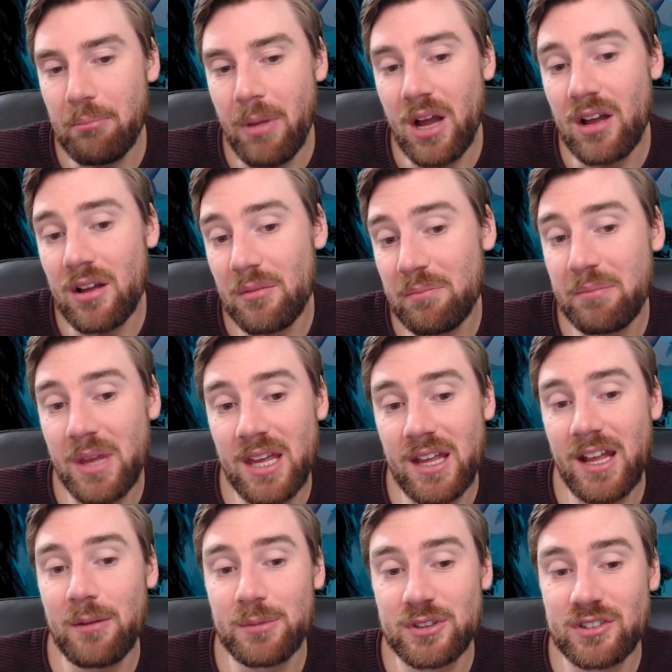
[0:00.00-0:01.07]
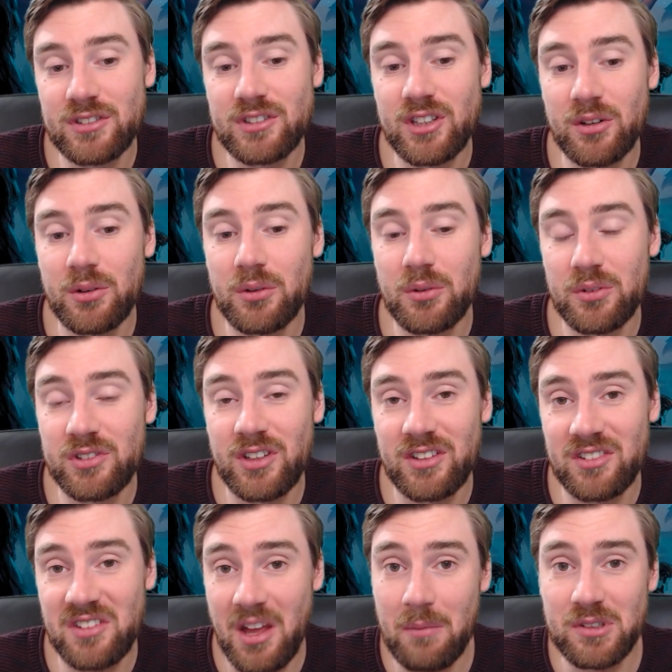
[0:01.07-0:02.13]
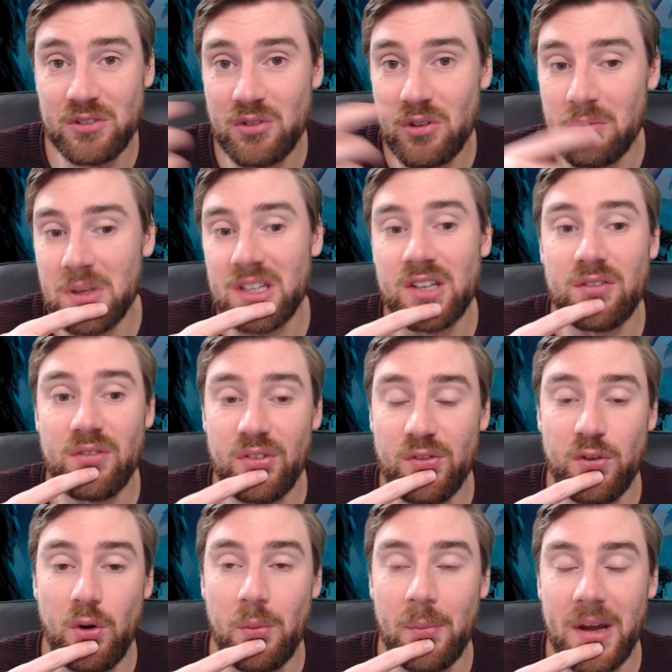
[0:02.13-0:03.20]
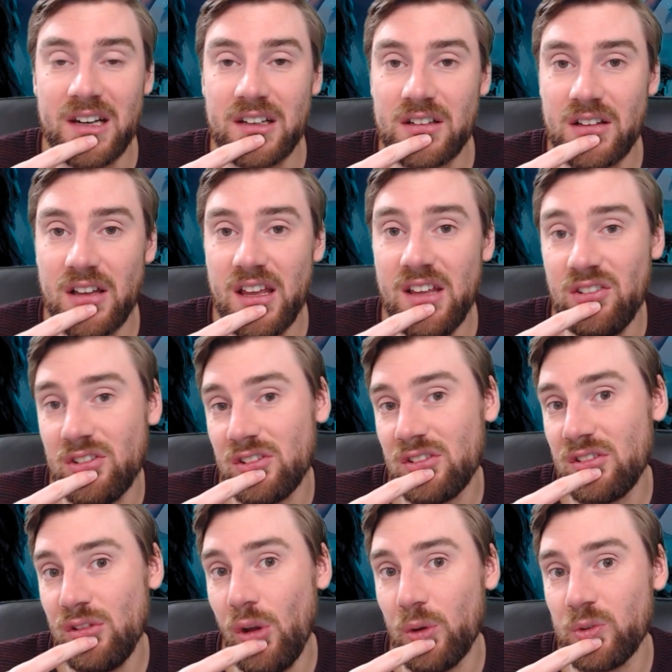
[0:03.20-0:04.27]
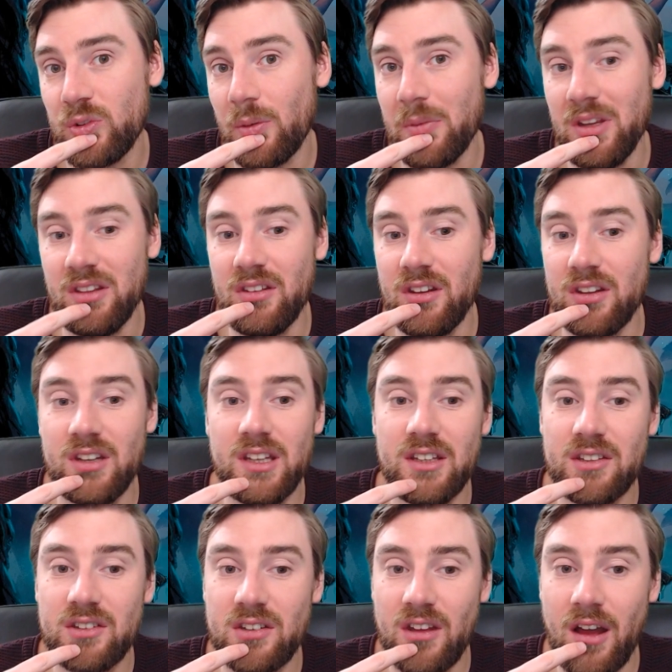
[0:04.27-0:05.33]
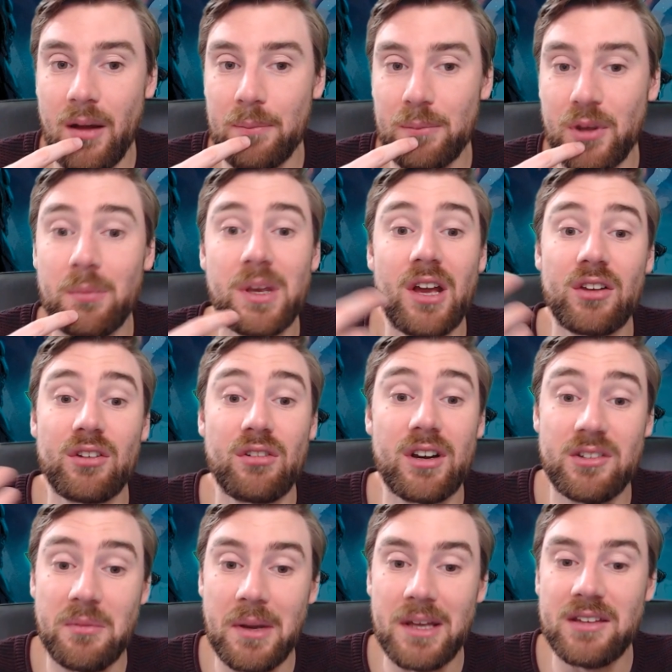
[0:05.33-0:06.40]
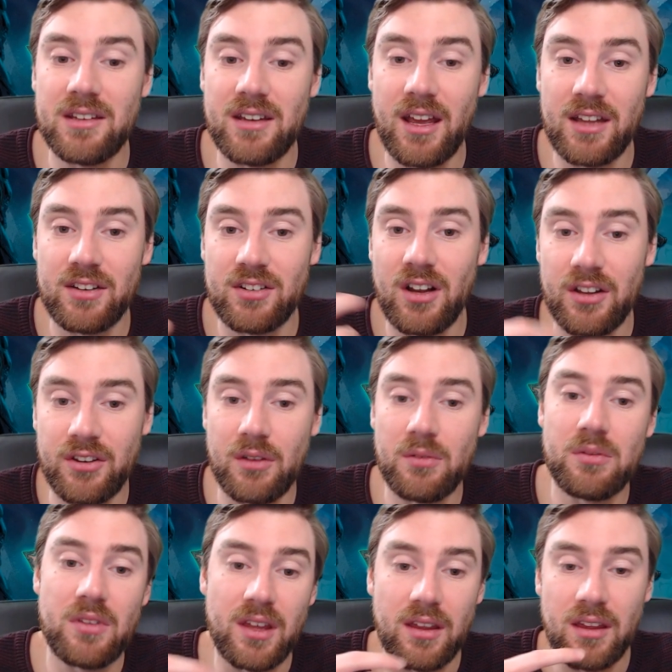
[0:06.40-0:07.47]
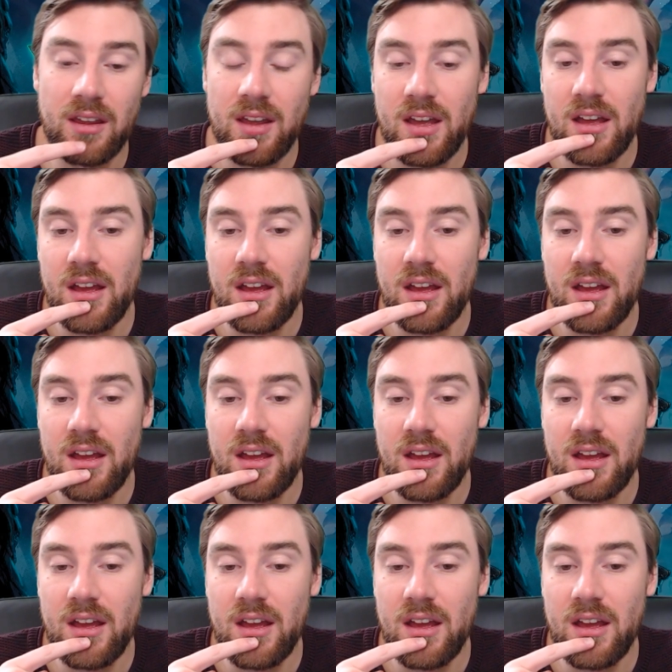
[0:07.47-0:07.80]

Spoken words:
but being able to deal 6 damage to a minion for 4 mana is not something that is can be underestimated, actually, I don't think.